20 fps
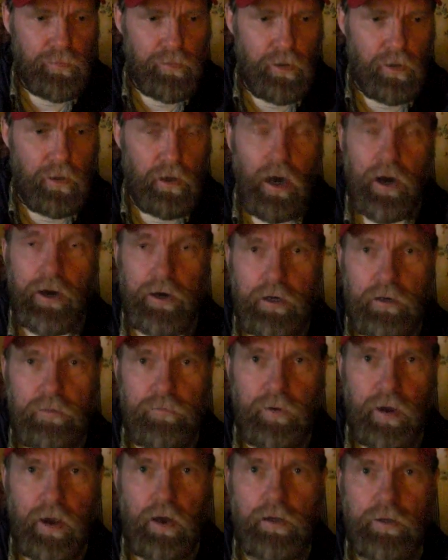iron
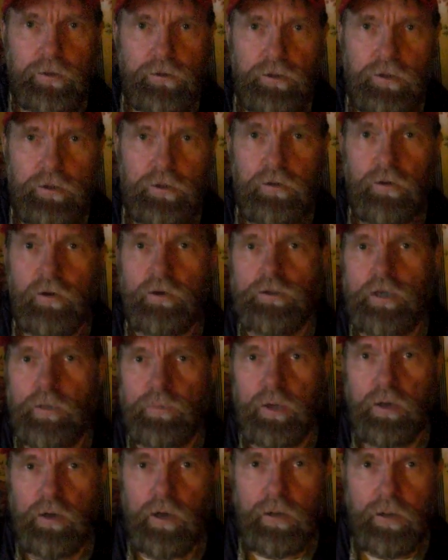filings or
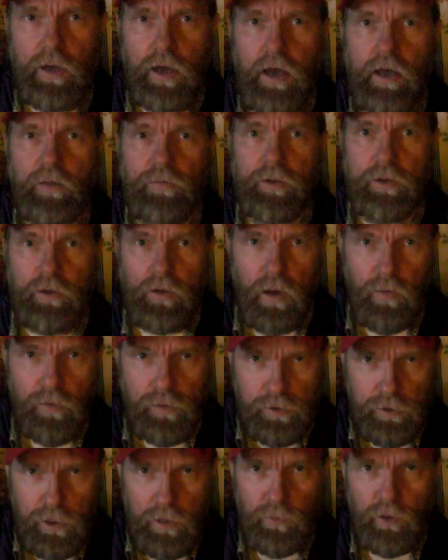something like that. Then all the
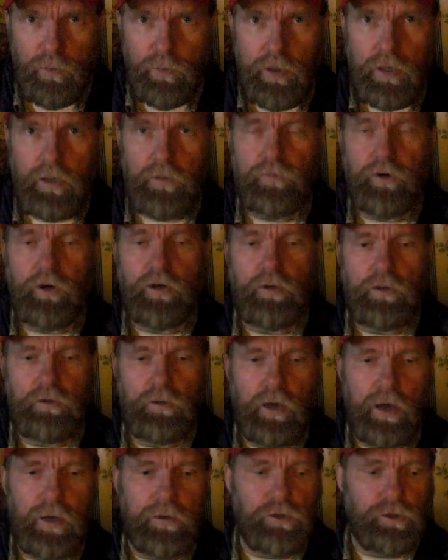steam would be converted
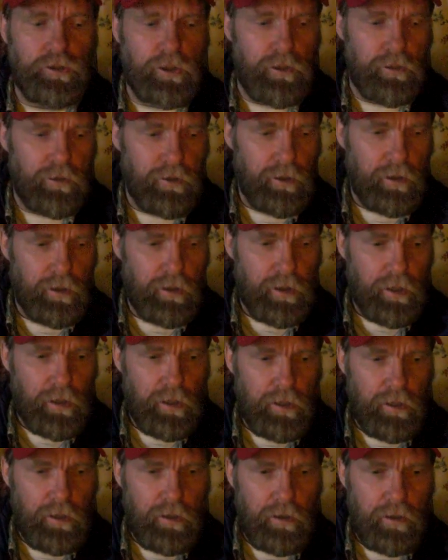into hydrogen.
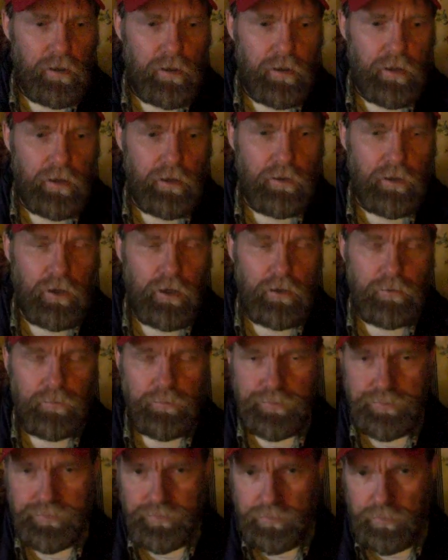And
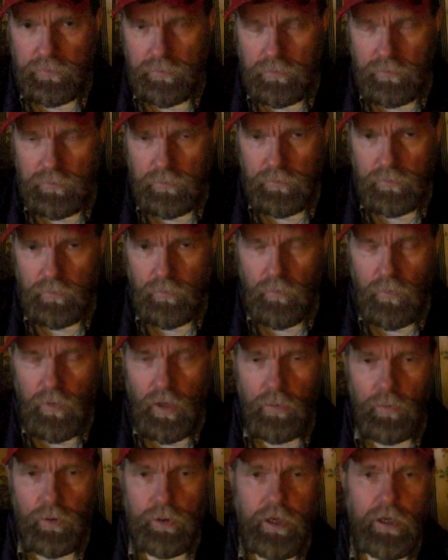
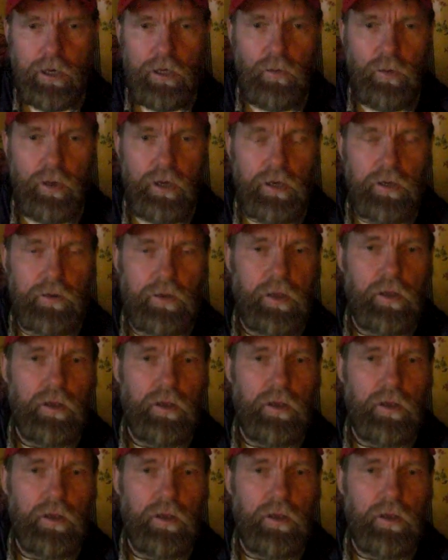but anyway,